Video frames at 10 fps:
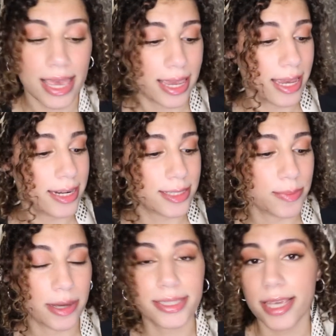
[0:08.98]
It is
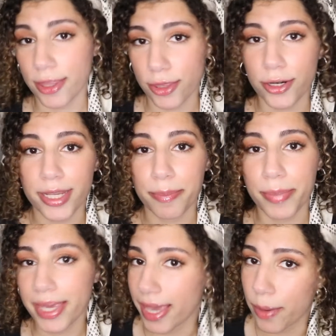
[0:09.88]
about 10.30
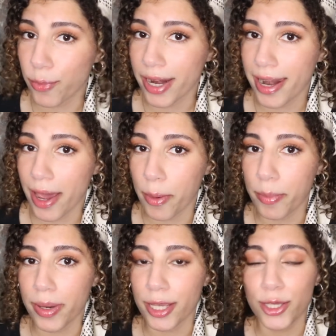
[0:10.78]
p.m. right now,
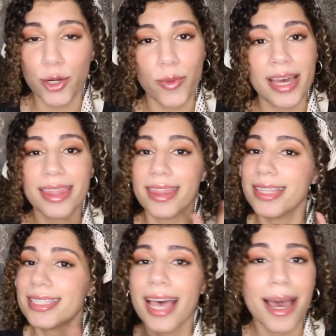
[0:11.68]
but you know what?
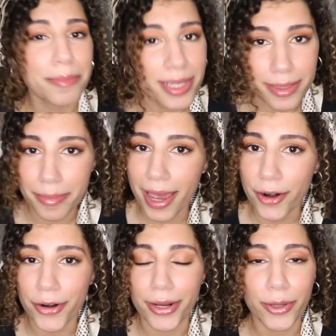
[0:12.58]
Time doesn't
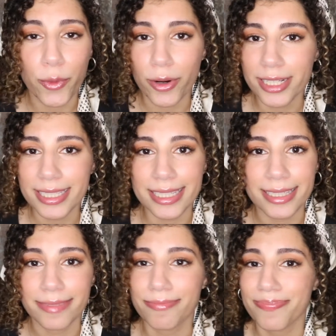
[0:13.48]
matter in
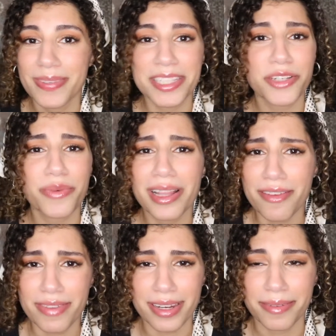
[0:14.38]
quarantine. It's
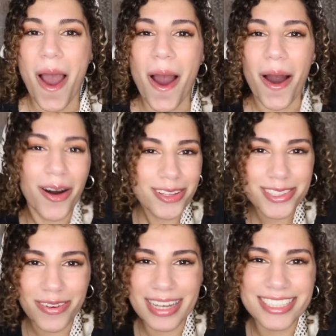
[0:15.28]
irrelevant.
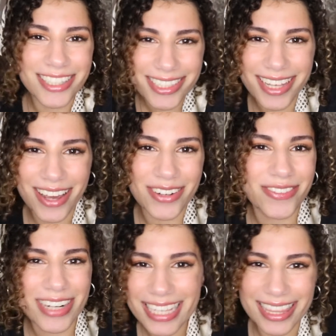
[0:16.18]
Also, I just got a
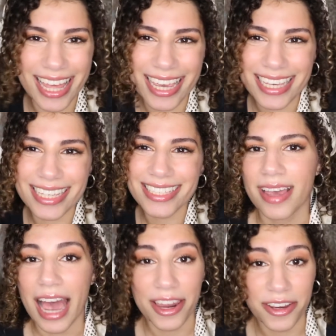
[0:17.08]
ring light.
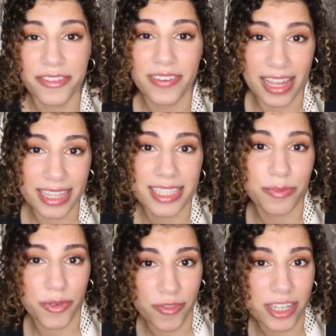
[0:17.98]
I know, finally
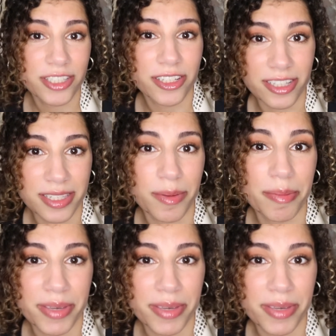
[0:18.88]
some professionalism up